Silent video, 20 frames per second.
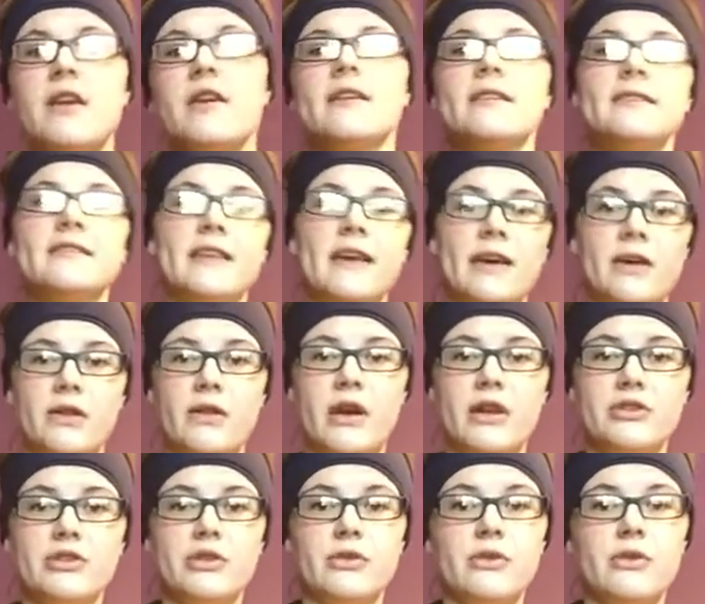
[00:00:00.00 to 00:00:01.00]

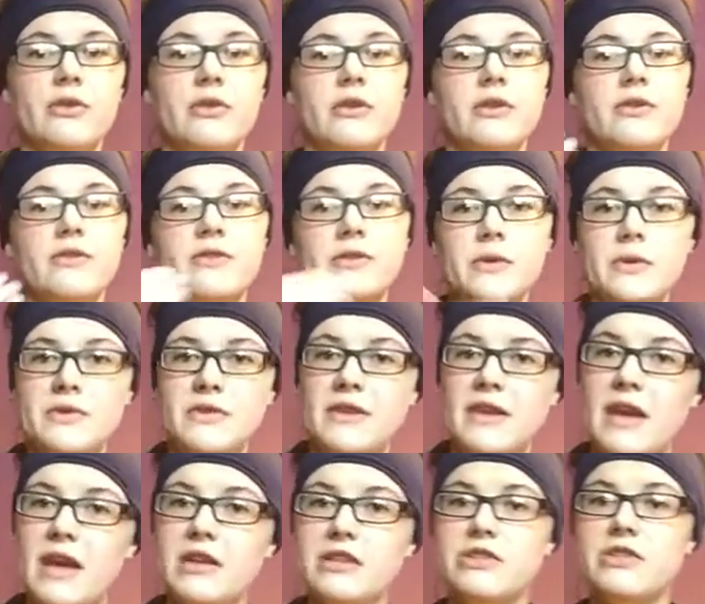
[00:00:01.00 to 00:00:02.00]
psychological
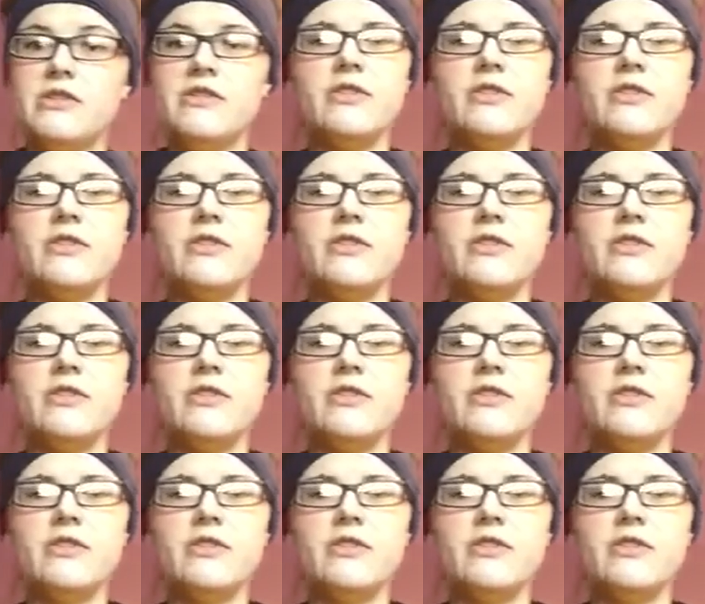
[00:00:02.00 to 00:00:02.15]
association,